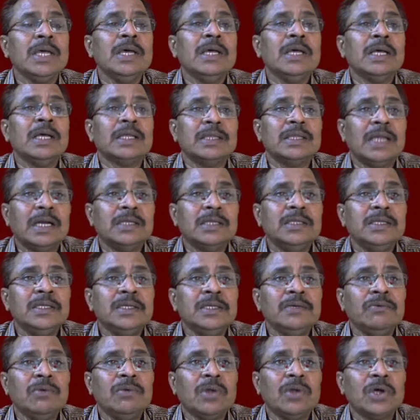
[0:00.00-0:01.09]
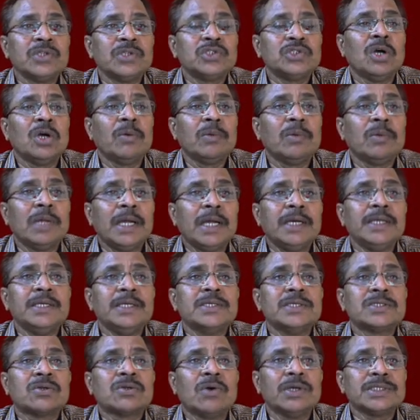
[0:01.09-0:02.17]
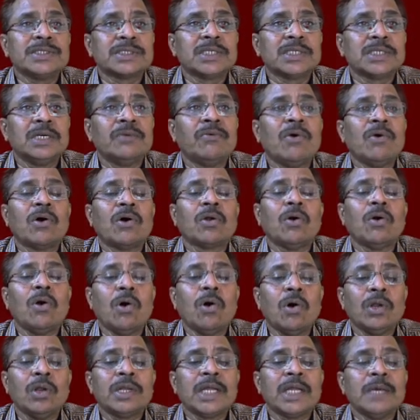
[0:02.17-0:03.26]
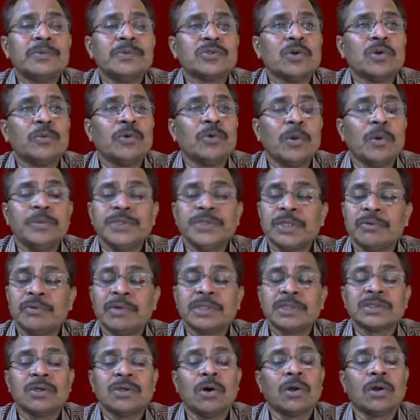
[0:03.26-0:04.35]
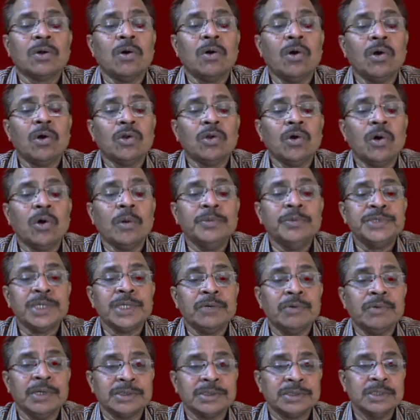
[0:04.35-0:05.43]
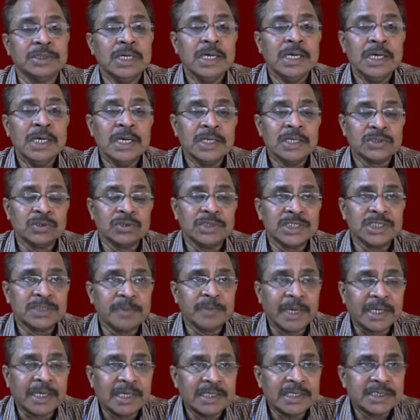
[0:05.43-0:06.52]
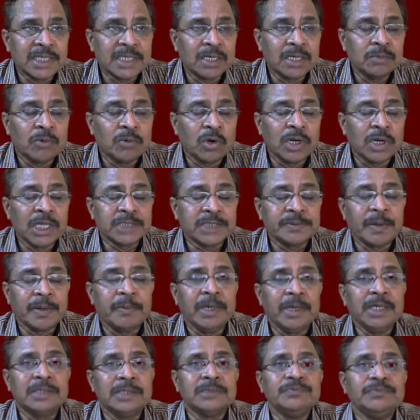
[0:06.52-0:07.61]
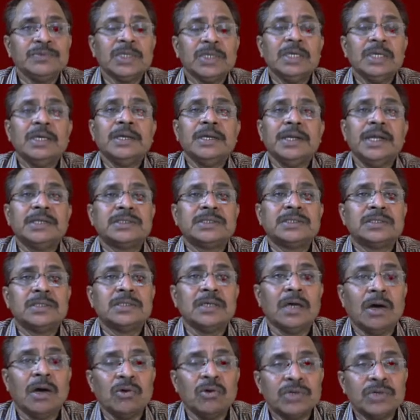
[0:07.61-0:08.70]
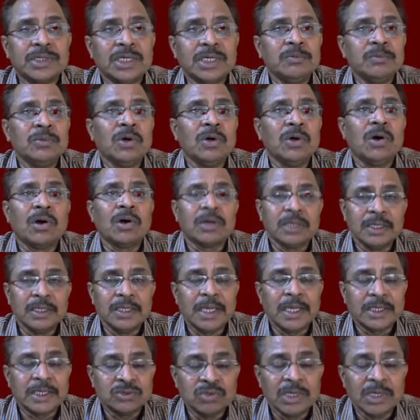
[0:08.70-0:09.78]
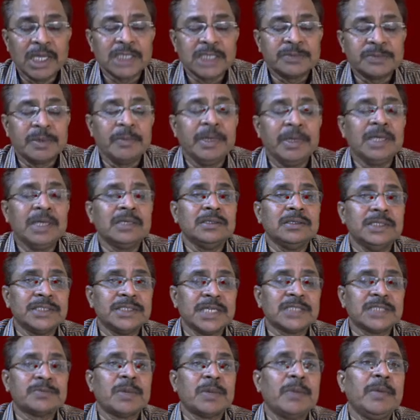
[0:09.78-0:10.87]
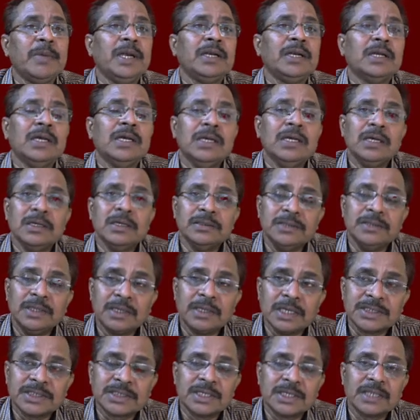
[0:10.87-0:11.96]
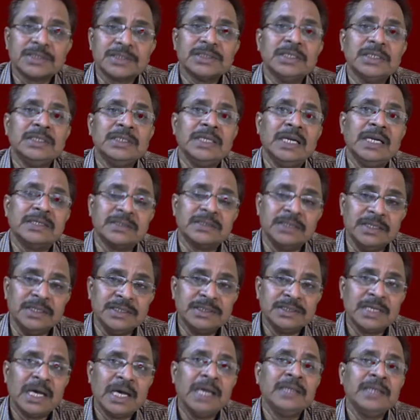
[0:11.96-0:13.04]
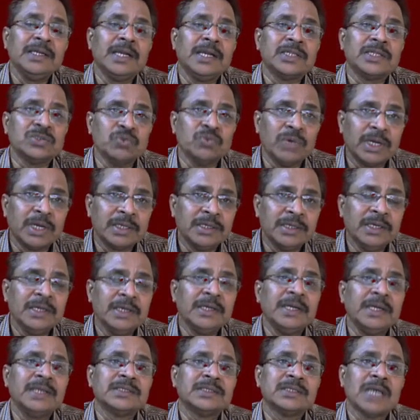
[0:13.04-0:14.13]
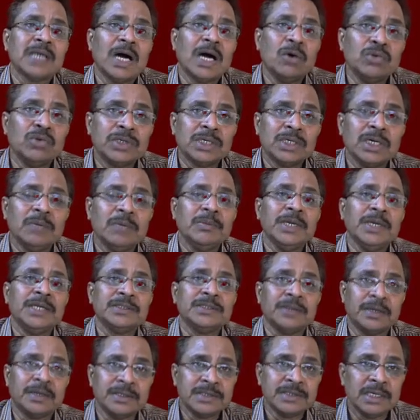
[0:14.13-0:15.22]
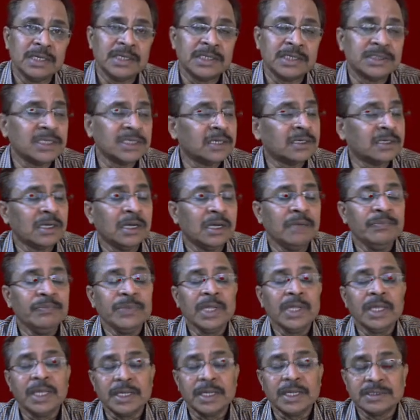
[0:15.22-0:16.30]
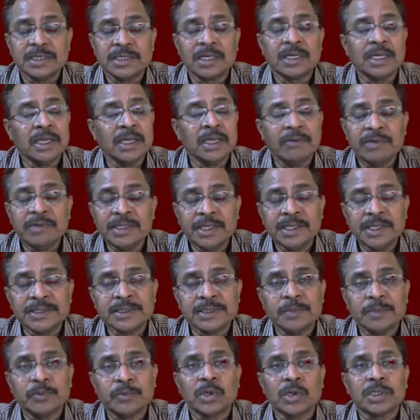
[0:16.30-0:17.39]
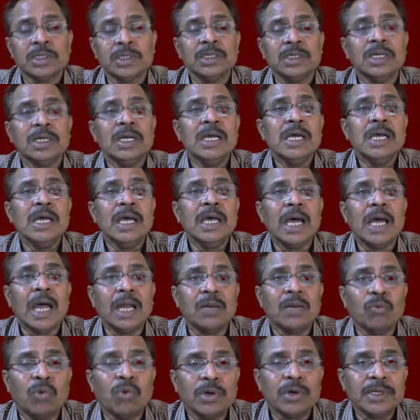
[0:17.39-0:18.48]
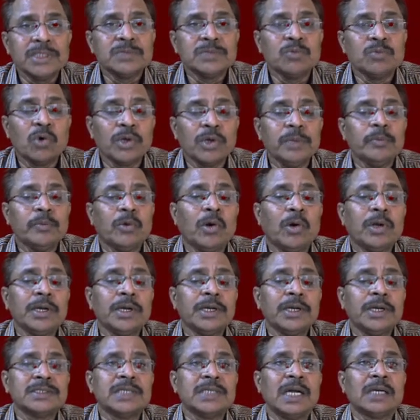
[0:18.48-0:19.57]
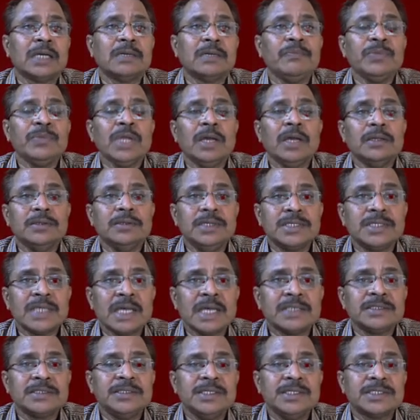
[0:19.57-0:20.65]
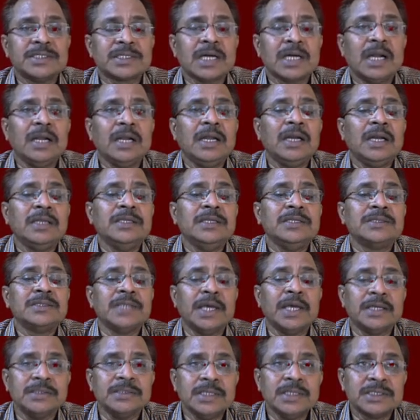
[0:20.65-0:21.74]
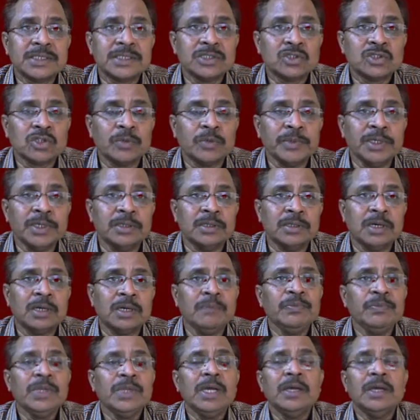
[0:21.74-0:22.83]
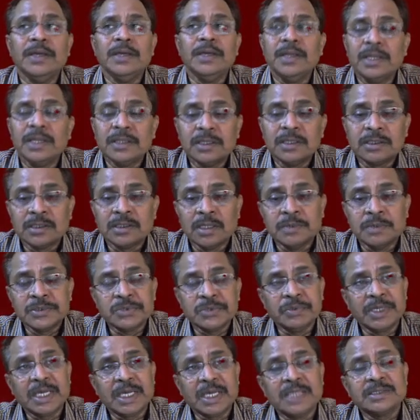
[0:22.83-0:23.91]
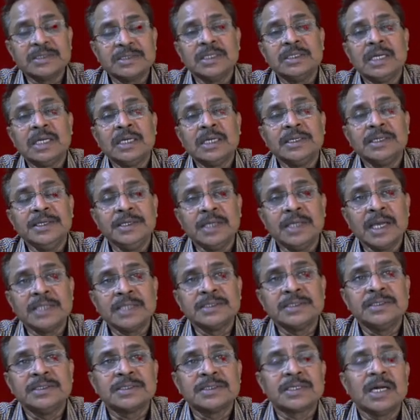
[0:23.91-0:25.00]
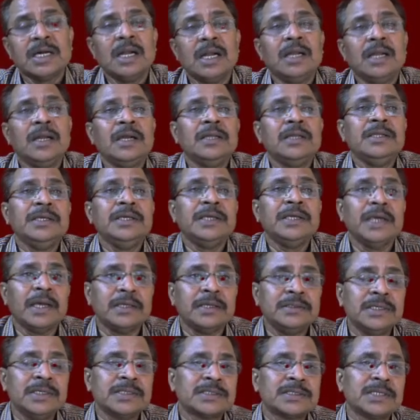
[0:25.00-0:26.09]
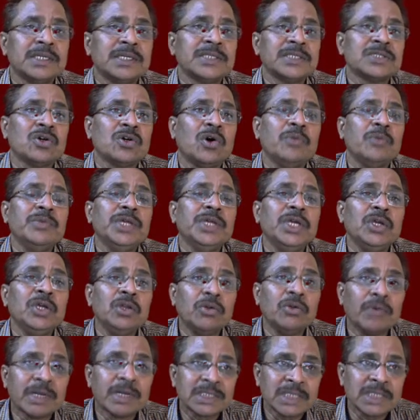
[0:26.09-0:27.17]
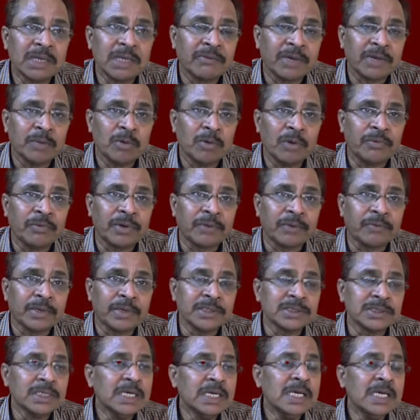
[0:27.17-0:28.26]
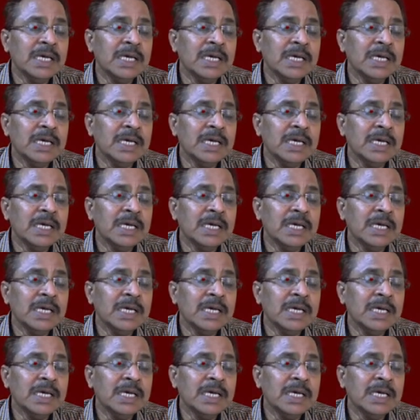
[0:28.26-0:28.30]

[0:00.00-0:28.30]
that the velocity of light is constant for all types of observers or all observers. So this Michelson-Morley experiment, its outcome or the actual experiment, this experiment, the construction, its design, its working, its outcome, its result, etc., etc., everything is important. And what is more important is that this has discarded this existence of ether. In other terms, we can say that it has discarded the existence of the universal frame of reference.